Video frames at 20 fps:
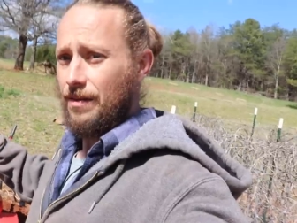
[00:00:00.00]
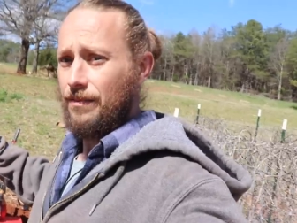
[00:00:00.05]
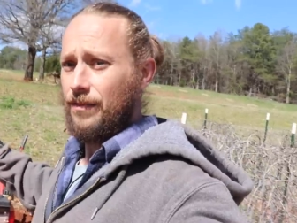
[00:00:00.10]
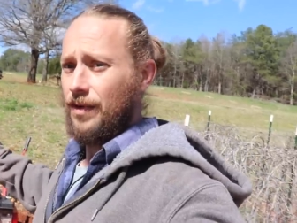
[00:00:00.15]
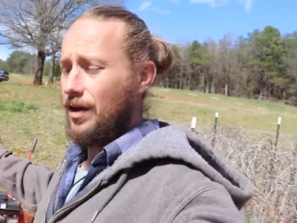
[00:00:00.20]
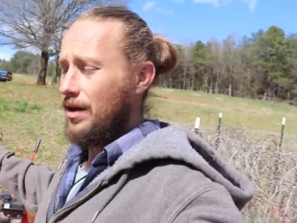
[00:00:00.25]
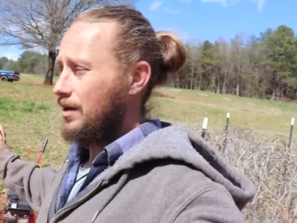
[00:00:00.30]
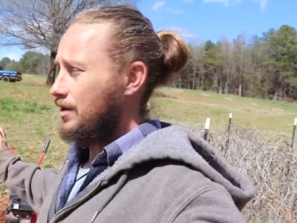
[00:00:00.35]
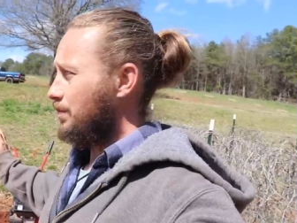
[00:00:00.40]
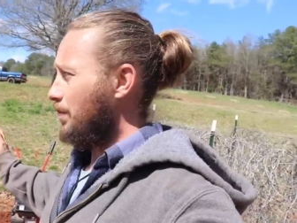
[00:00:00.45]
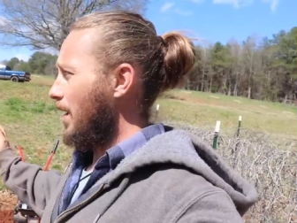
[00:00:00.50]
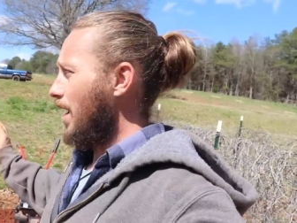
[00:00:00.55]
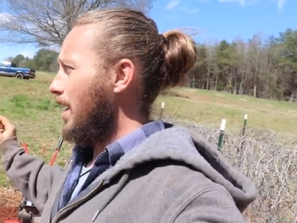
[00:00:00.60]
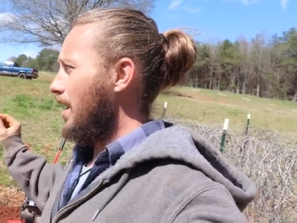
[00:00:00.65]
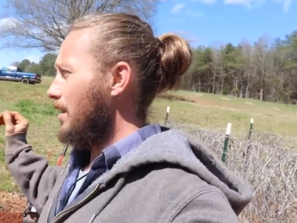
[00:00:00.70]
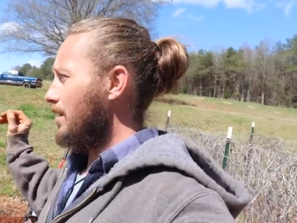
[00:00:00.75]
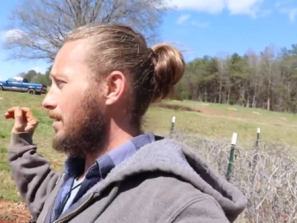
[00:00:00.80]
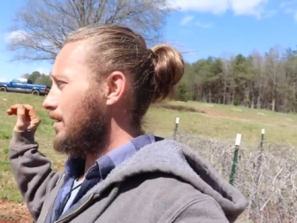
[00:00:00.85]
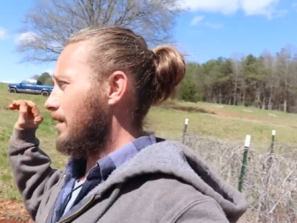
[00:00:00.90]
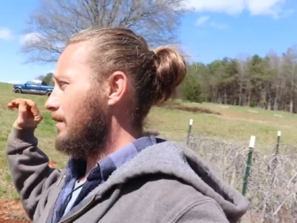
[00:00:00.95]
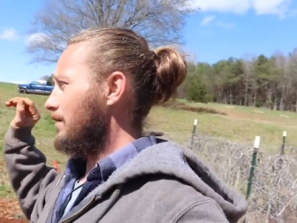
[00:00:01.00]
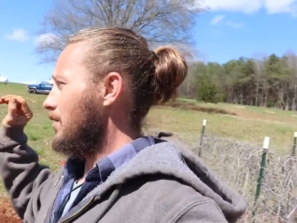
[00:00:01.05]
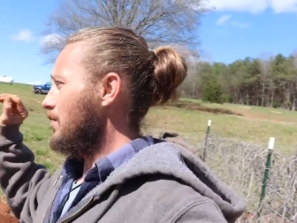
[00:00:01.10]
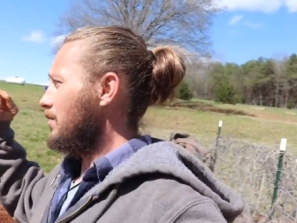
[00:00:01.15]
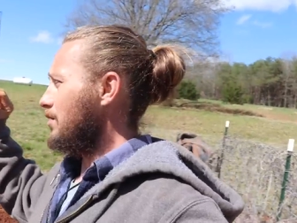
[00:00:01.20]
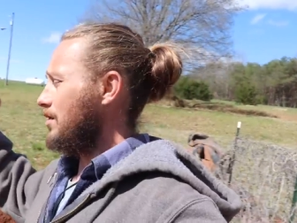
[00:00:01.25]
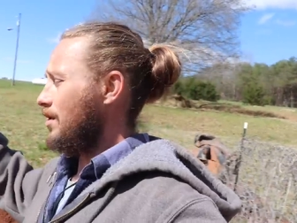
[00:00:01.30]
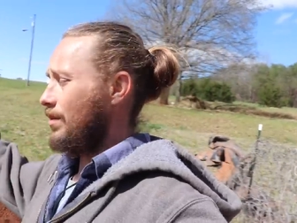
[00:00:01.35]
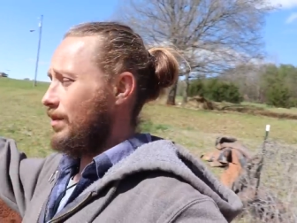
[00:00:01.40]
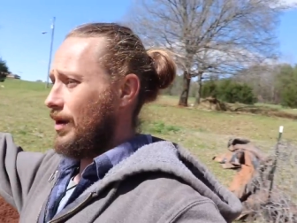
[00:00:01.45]
up various piles. I've
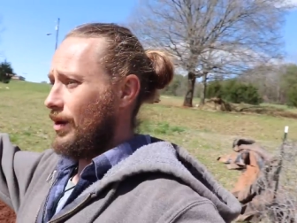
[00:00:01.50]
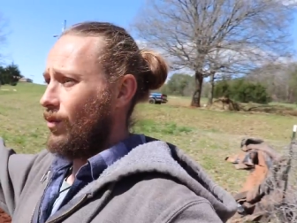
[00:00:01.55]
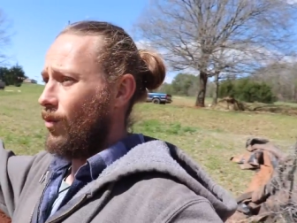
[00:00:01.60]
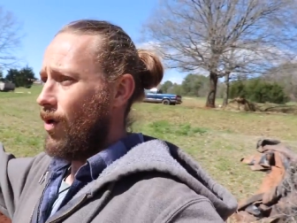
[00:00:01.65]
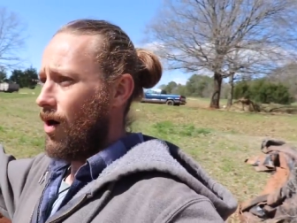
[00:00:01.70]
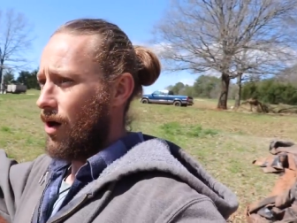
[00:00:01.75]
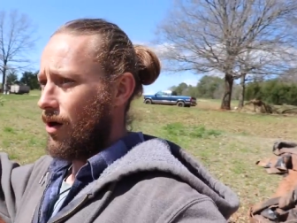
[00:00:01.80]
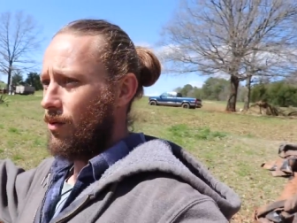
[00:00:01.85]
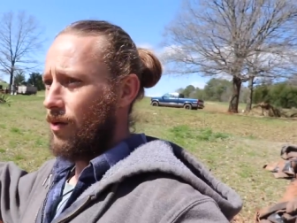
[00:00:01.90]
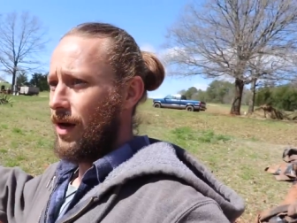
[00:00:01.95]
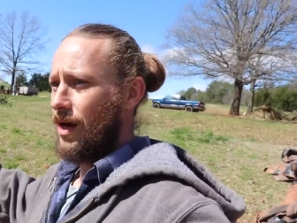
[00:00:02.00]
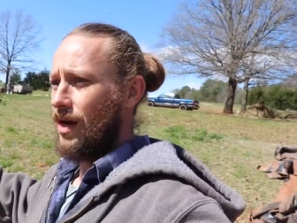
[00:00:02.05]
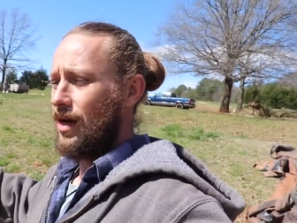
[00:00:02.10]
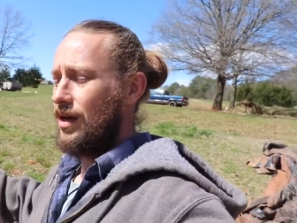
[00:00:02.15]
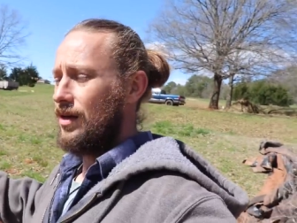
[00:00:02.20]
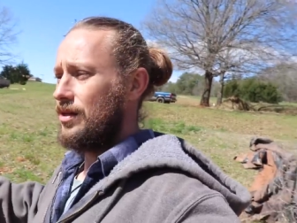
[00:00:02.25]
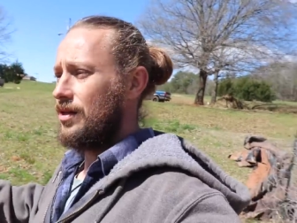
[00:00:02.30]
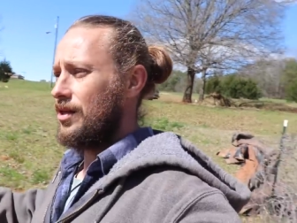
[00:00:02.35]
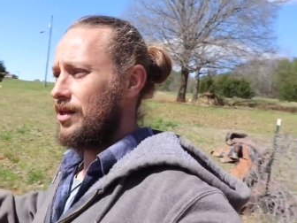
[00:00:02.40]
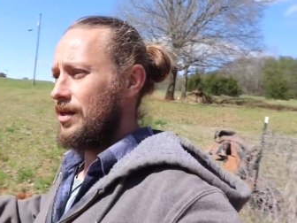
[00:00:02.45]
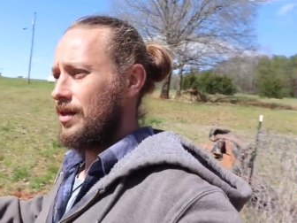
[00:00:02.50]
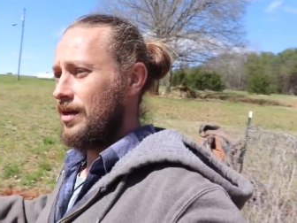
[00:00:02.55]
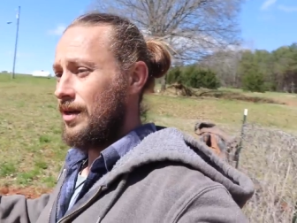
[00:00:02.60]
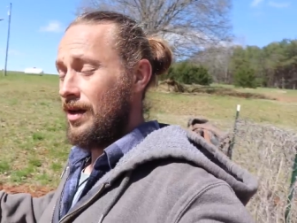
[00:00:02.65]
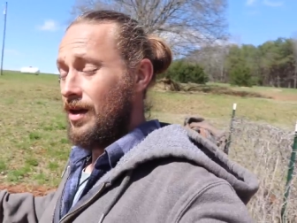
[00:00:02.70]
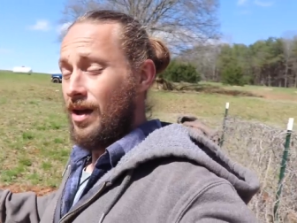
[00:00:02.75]
used them in walkways.